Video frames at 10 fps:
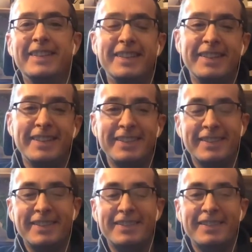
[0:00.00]

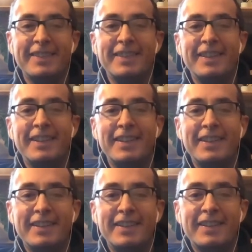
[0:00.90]

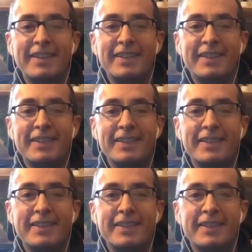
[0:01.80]

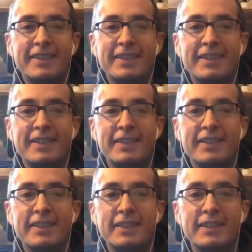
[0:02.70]

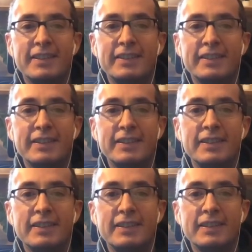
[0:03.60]

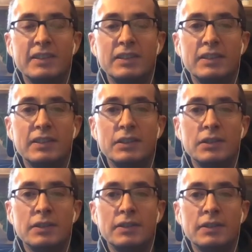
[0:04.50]

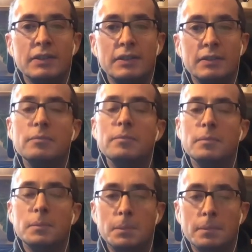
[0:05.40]

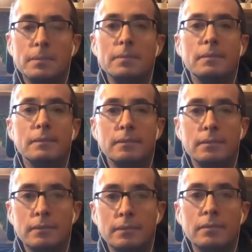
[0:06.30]

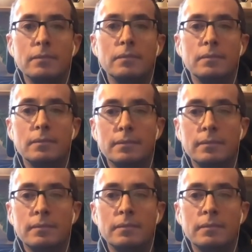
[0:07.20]
(not speaking)